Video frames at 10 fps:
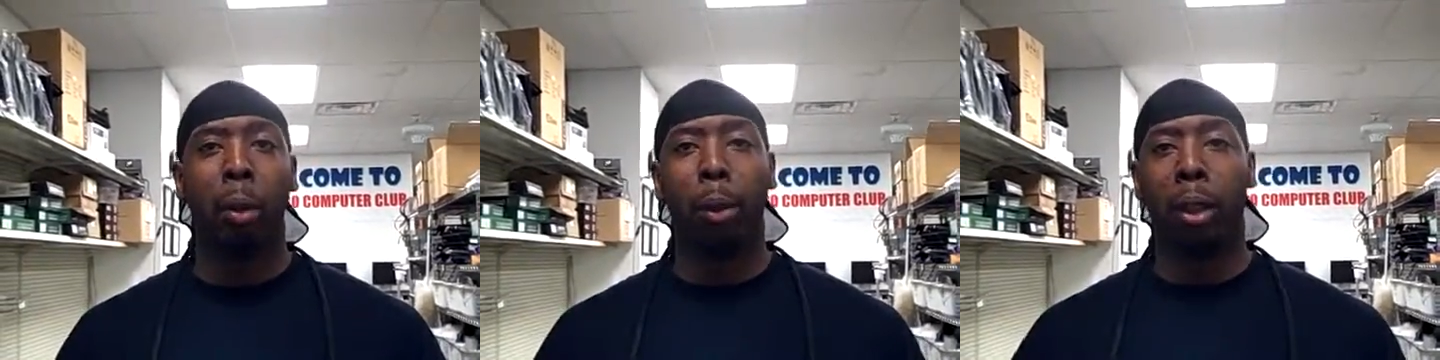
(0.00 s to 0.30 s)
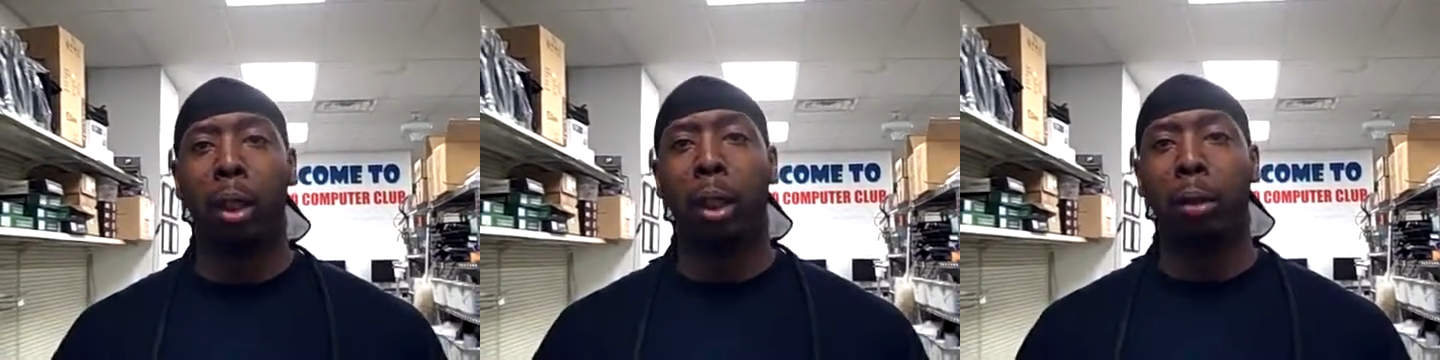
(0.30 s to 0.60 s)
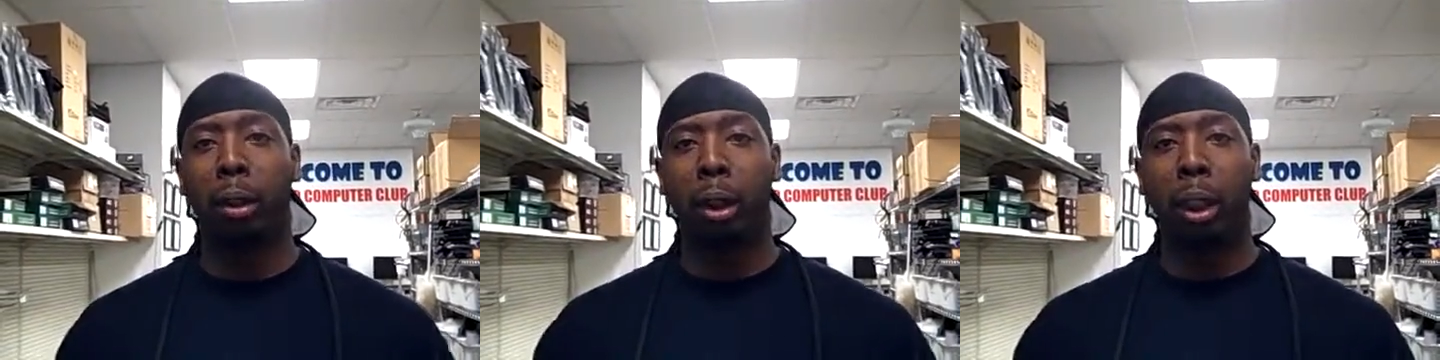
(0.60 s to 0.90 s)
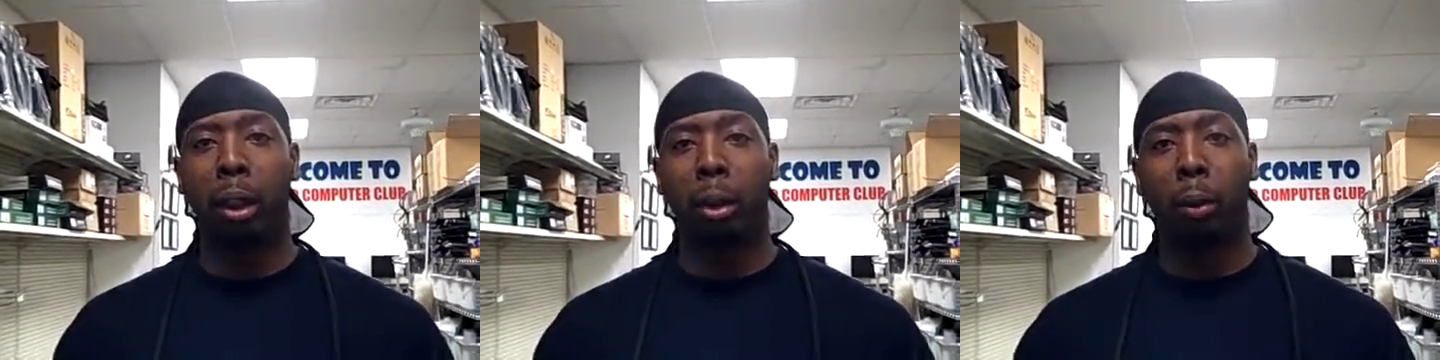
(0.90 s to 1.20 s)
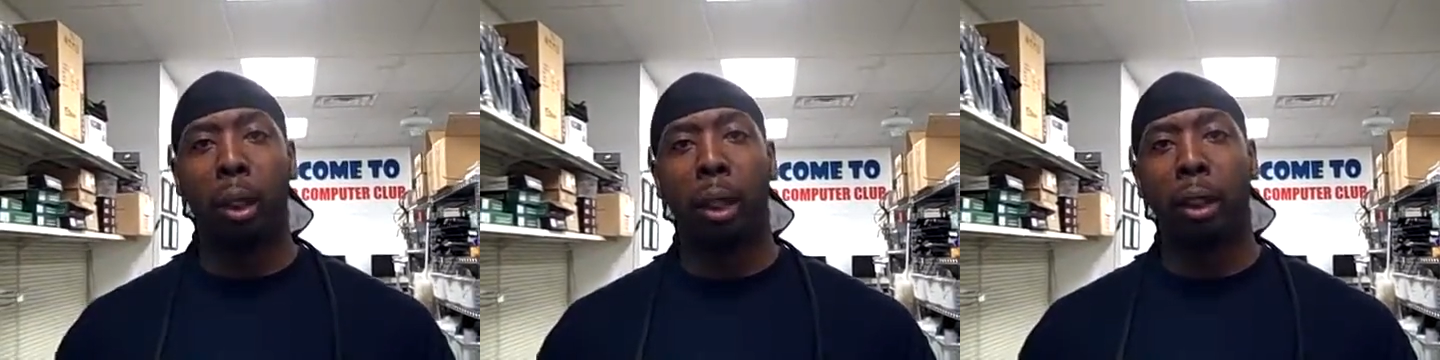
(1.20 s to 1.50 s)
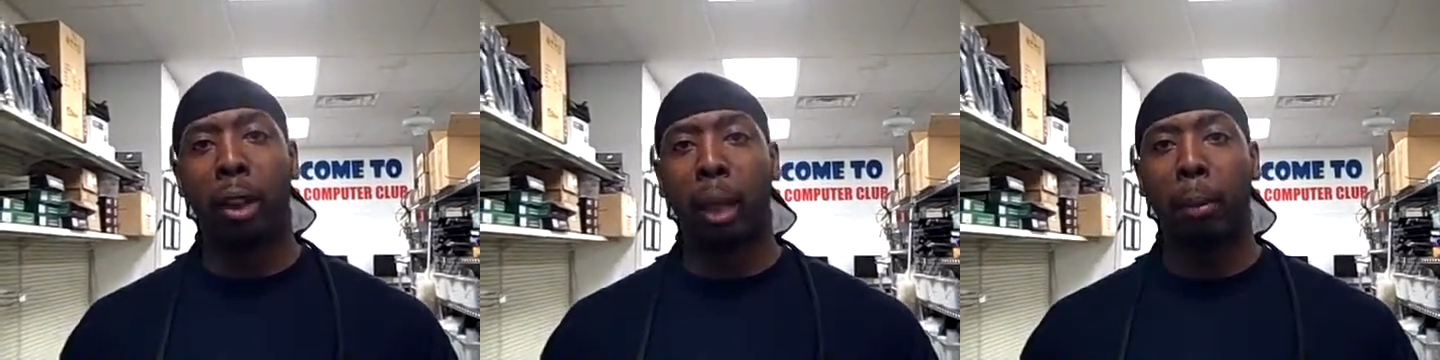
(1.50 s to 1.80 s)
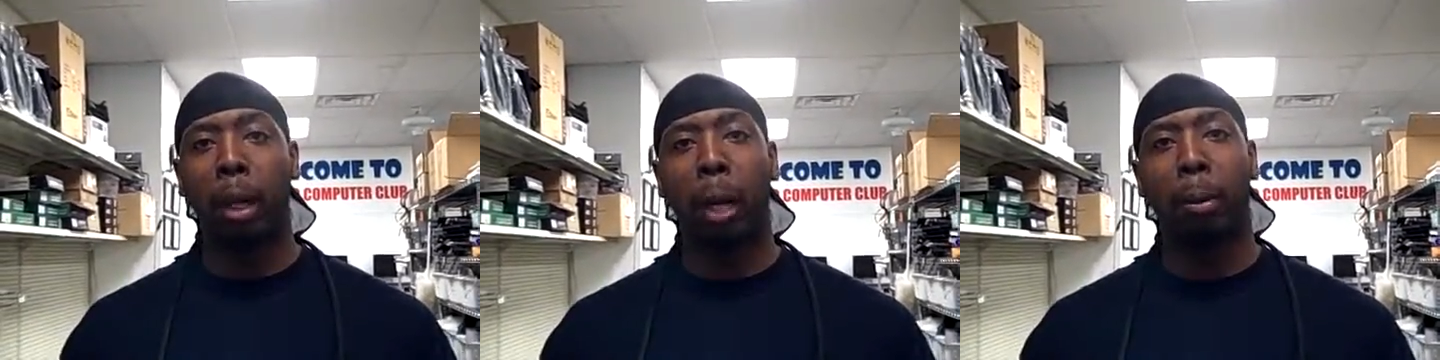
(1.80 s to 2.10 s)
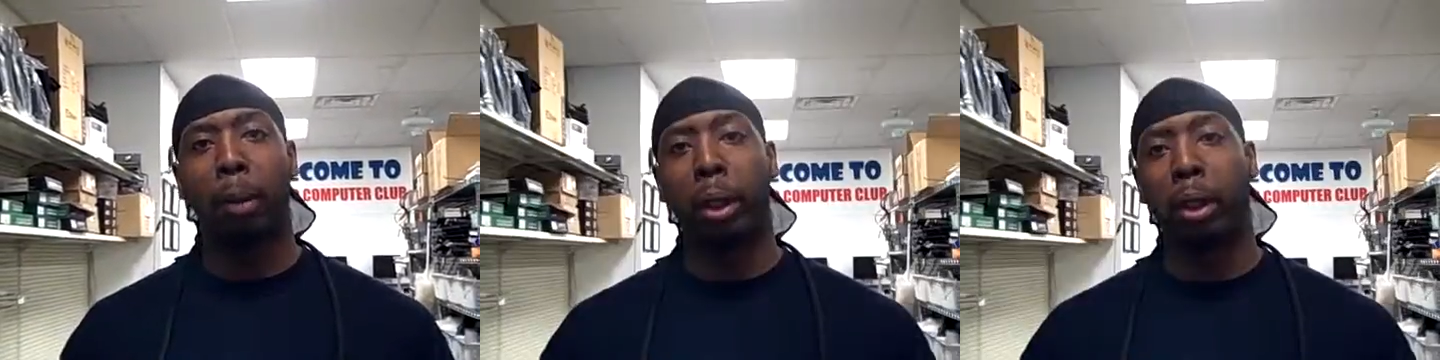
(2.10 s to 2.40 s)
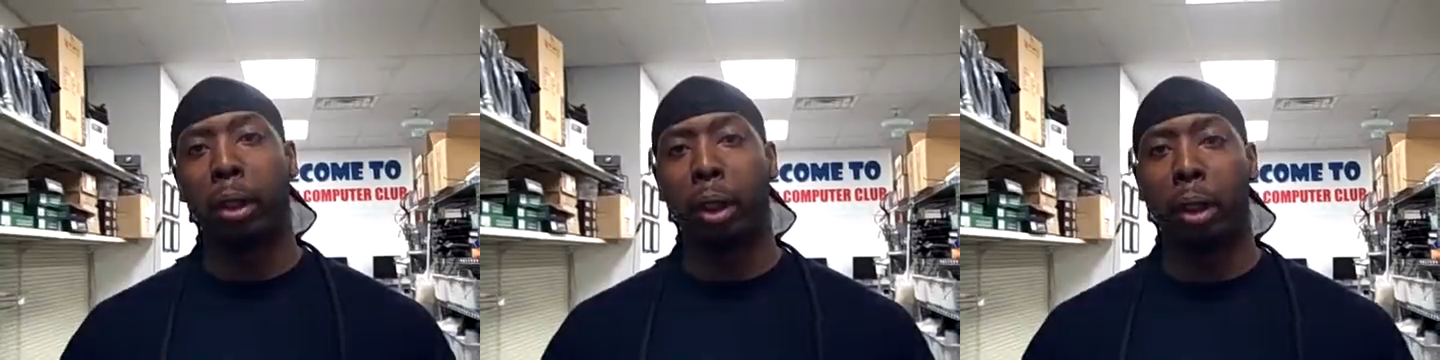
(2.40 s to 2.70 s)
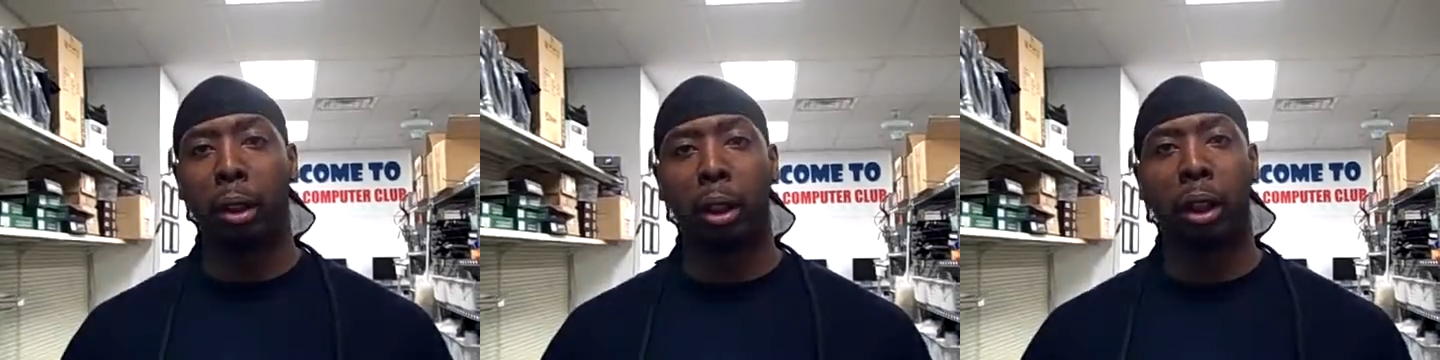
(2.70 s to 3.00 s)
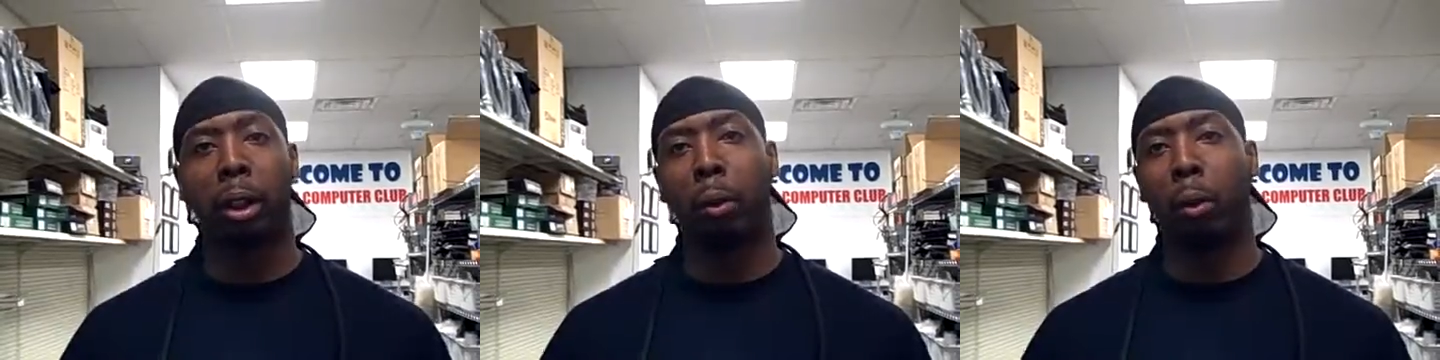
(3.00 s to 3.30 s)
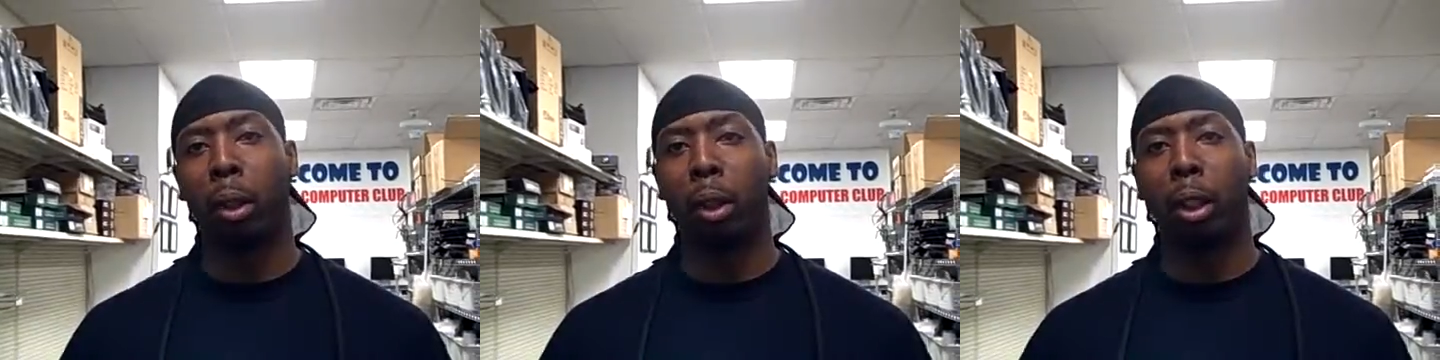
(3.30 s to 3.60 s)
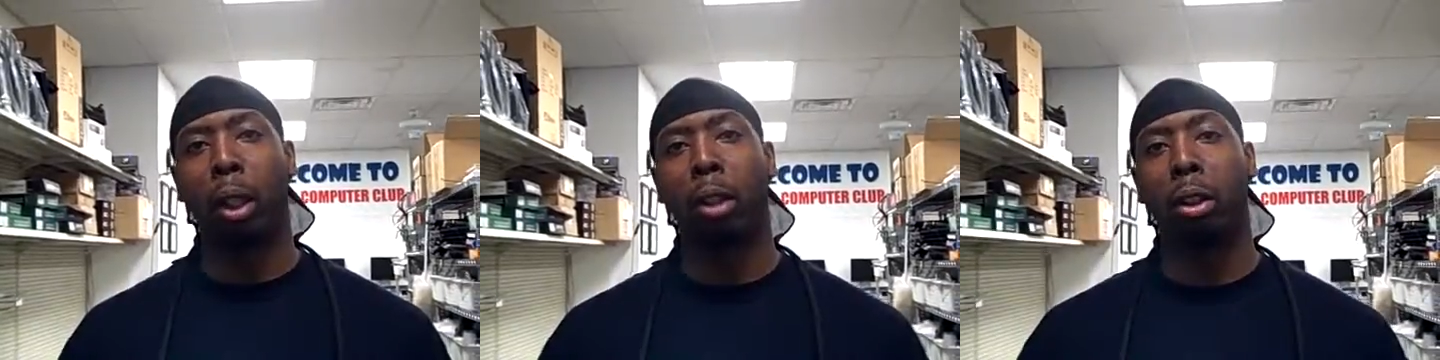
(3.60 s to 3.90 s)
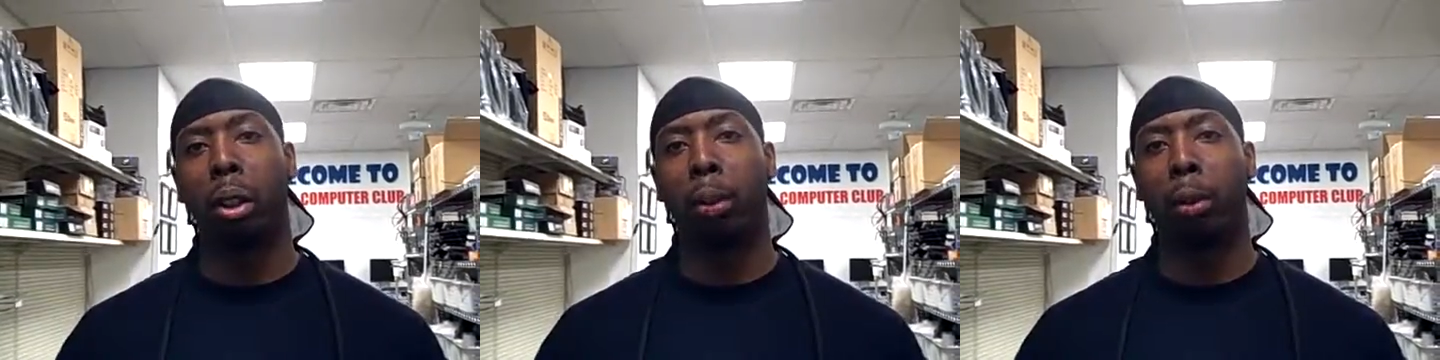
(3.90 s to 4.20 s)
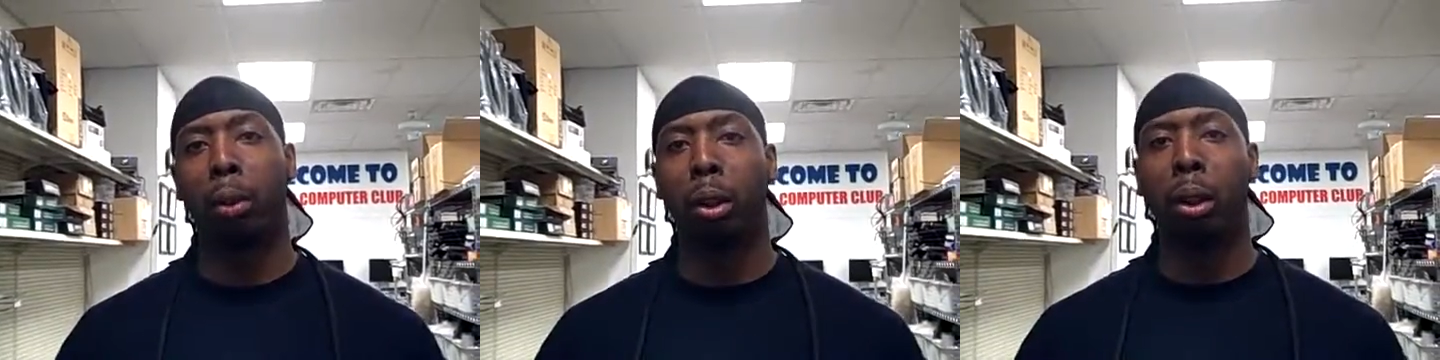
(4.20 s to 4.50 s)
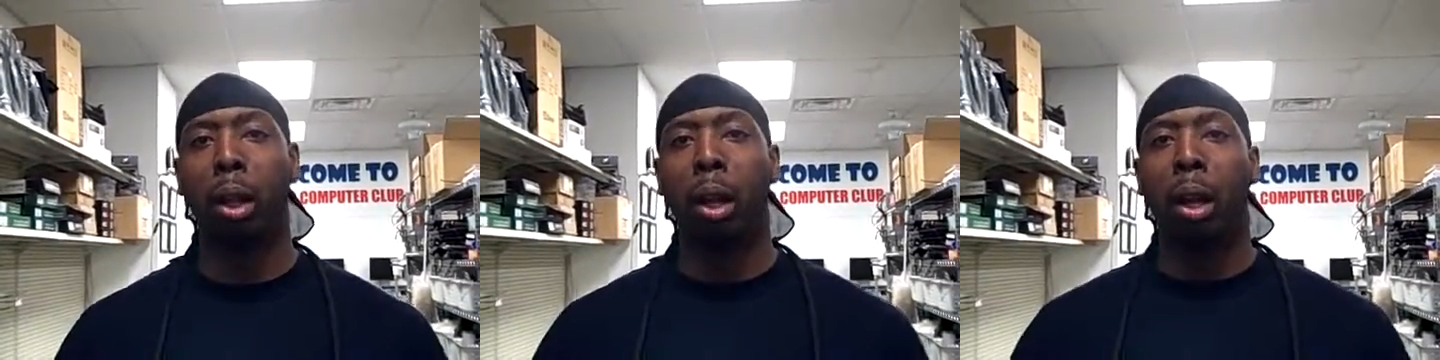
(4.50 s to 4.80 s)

when it comes to taking doing any type of operations or uh, system working thing on your computers.